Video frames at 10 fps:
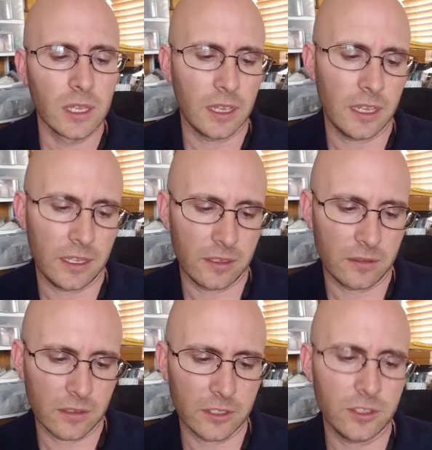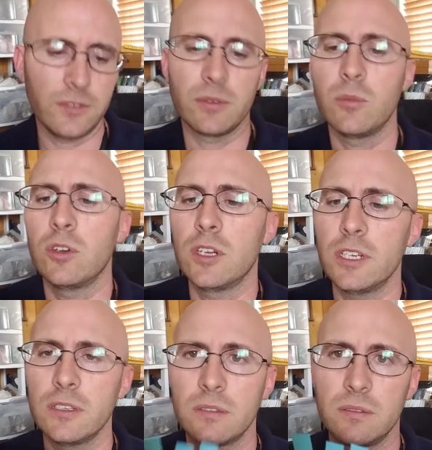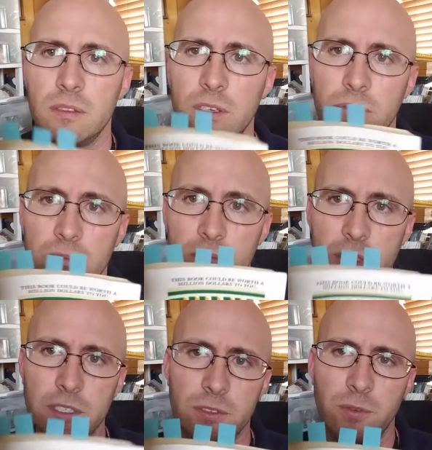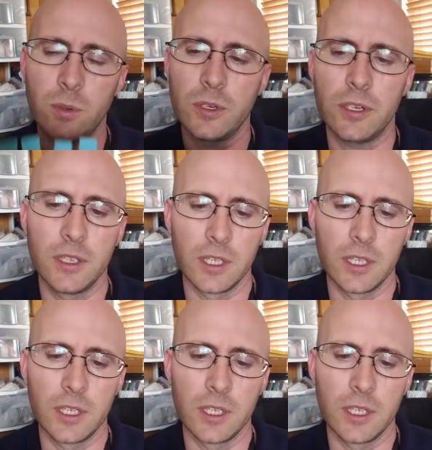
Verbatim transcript: and there's even more than these four,